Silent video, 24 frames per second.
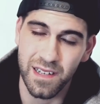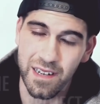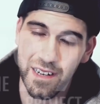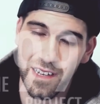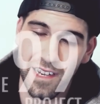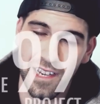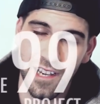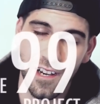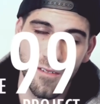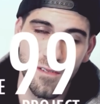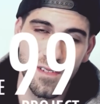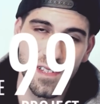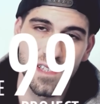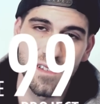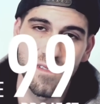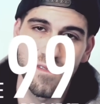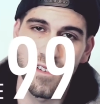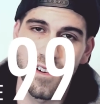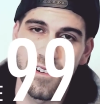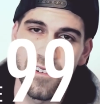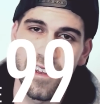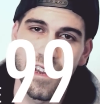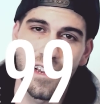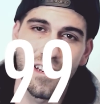here with
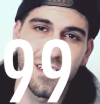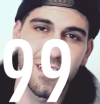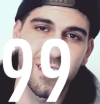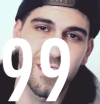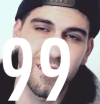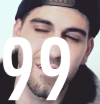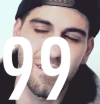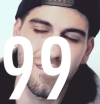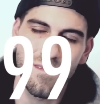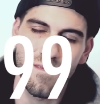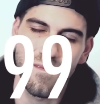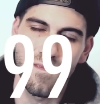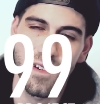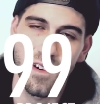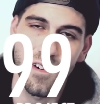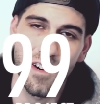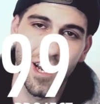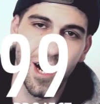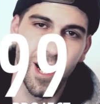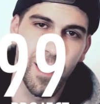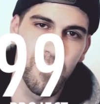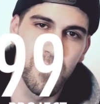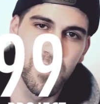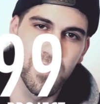Severe Nature. Very
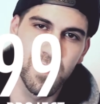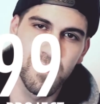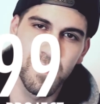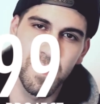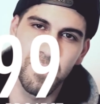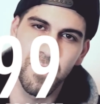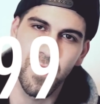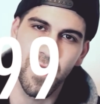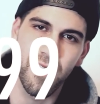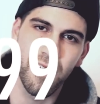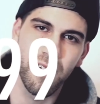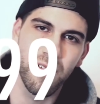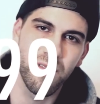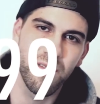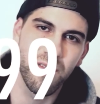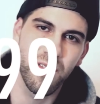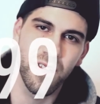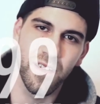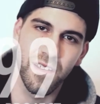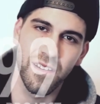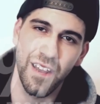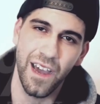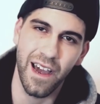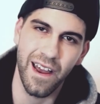humbled to be part of
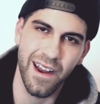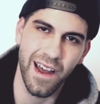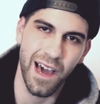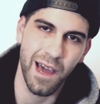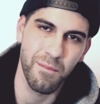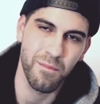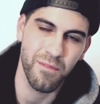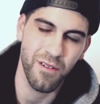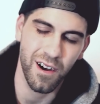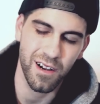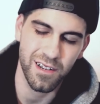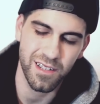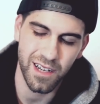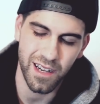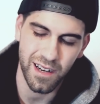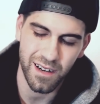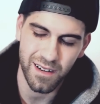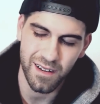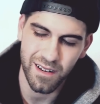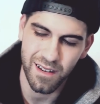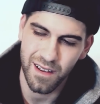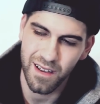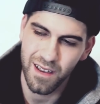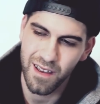the 99
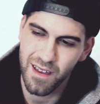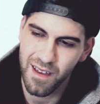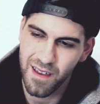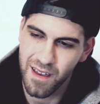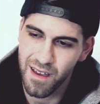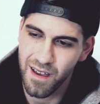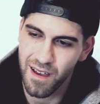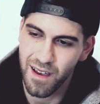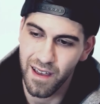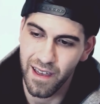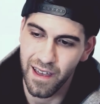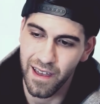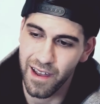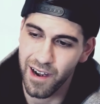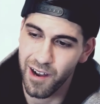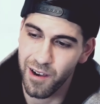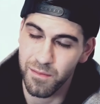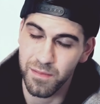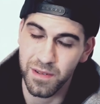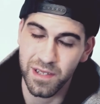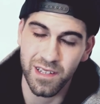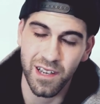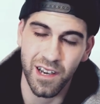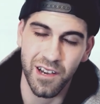project, and I'll
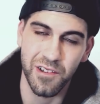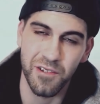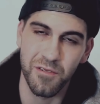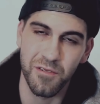be telling